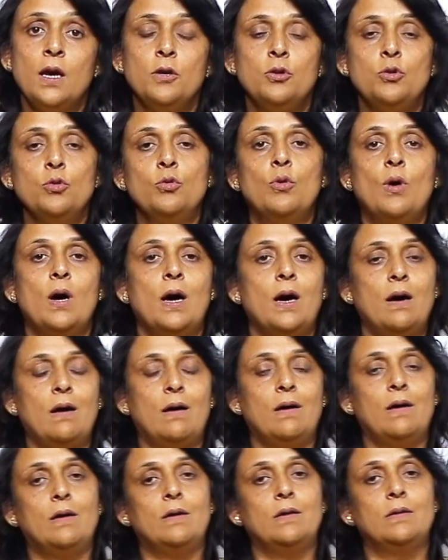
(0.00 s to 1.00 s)
to
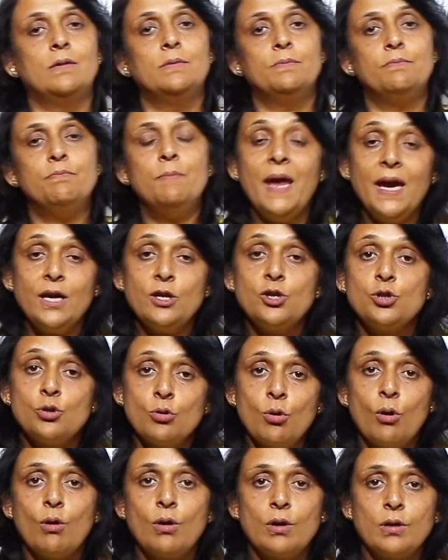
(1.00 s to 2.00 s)
uh, make
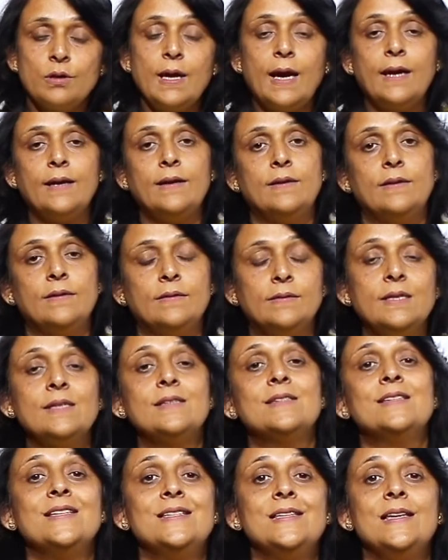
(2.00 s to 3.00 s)
sure that
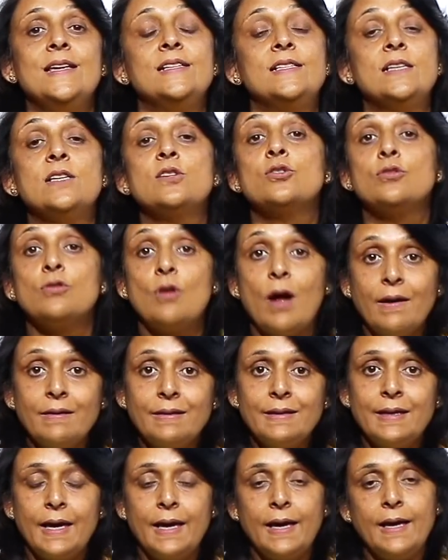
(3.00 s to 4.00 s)
this disease is
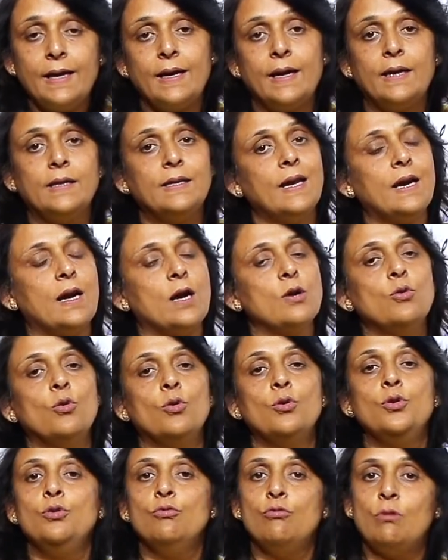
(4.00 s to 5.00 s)
not there and there are
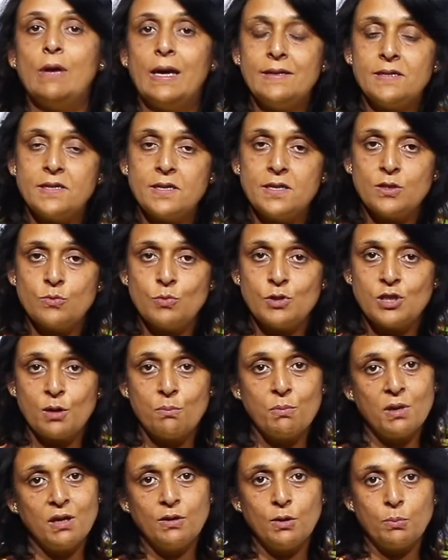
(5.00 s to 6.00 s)
no new cases which are
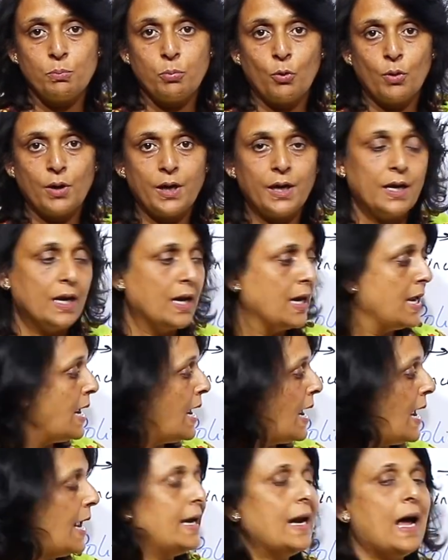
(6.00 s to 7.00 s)
being reported.
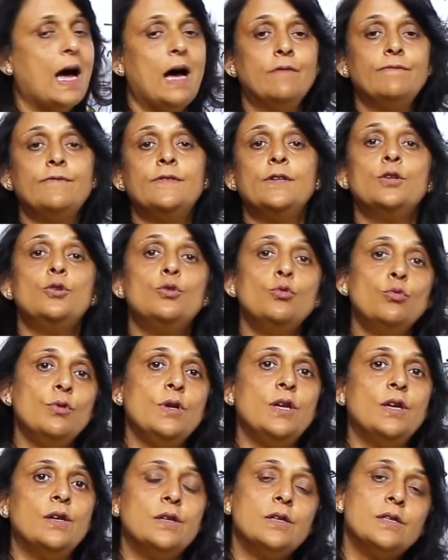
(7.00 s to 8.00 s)
And after two
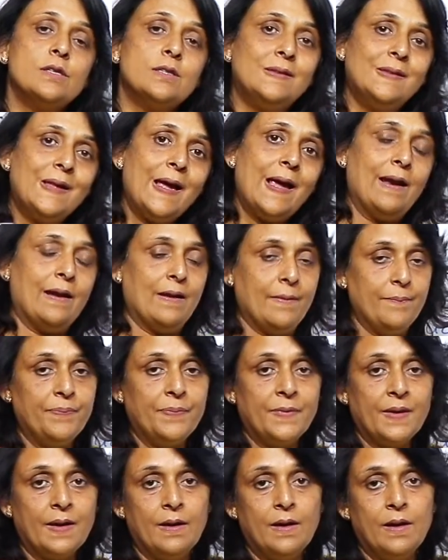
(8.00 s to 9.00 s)
years, then
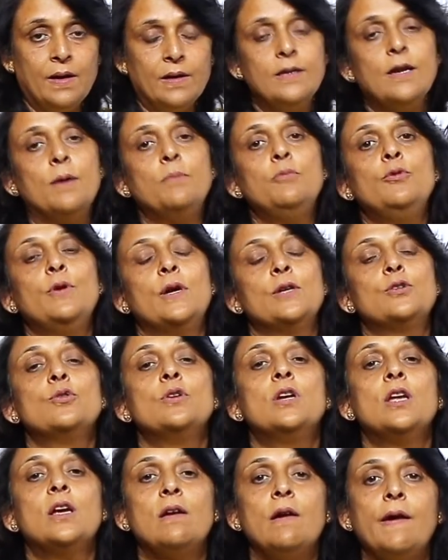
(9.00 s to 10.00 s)
WHO
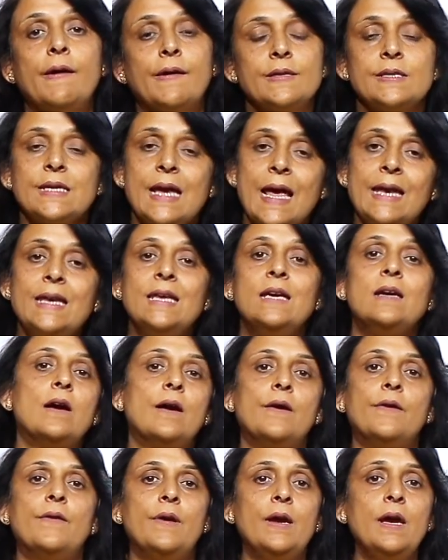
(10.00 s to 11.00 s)
declares any
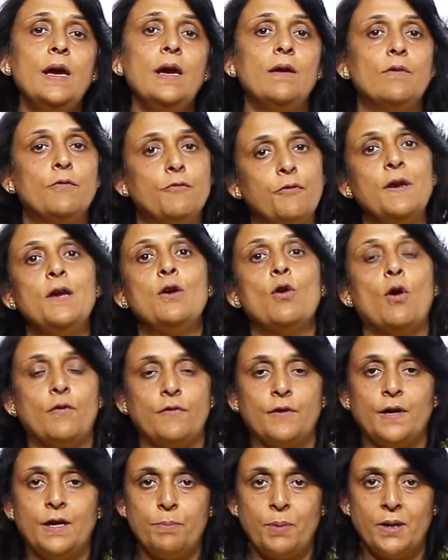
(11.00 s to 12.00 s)
country free
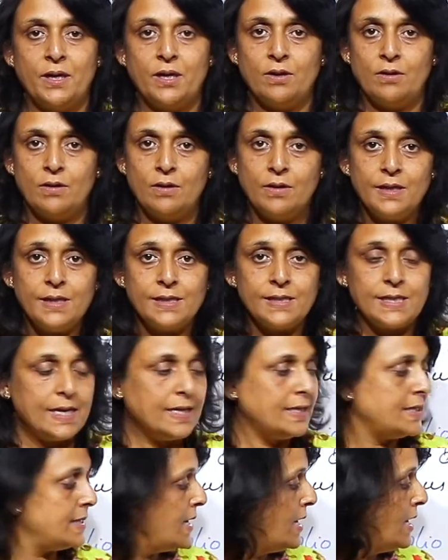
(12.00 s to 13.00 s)
of a particular
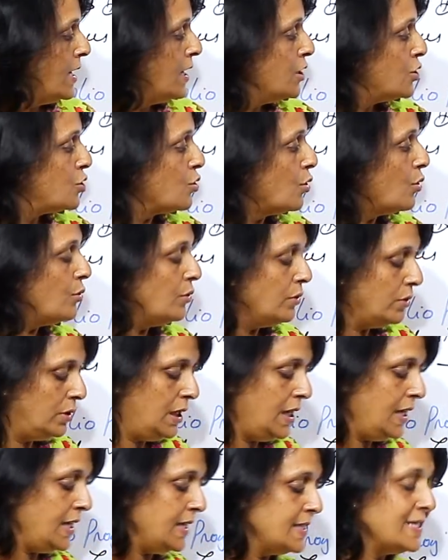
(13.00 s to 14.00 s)
disease. So
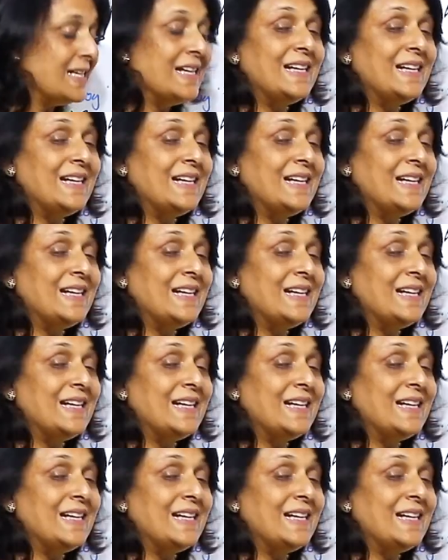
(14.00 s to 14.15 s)
these